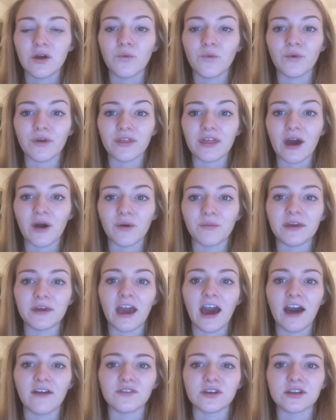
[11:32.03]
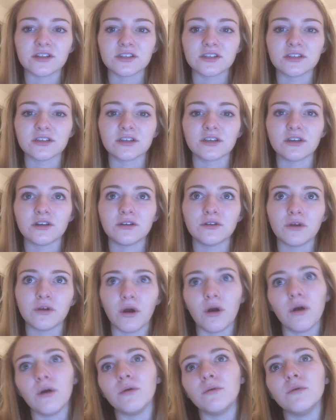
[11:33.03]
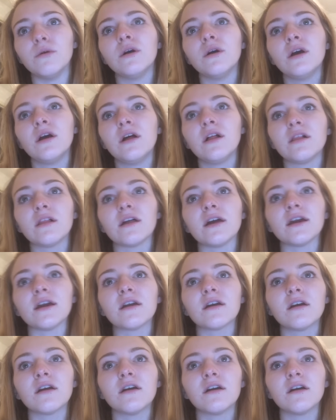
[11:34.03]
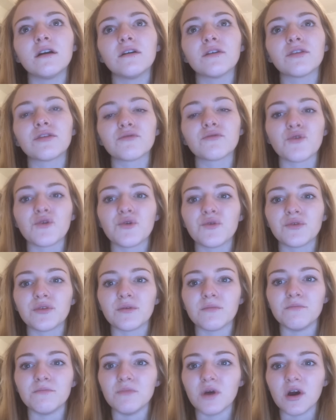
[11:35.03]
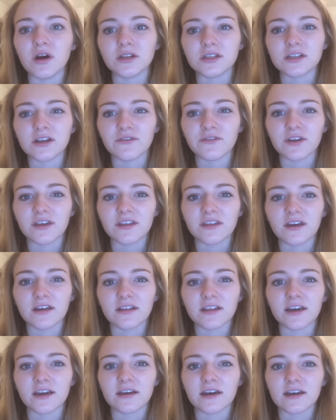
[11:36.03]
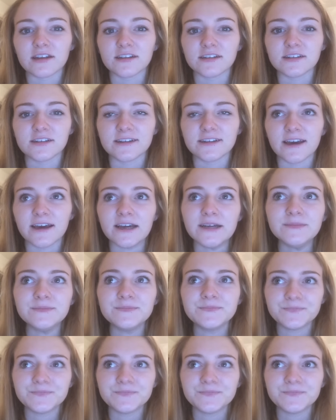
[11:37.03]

without me having to go, like, through the mud and everything like I did today.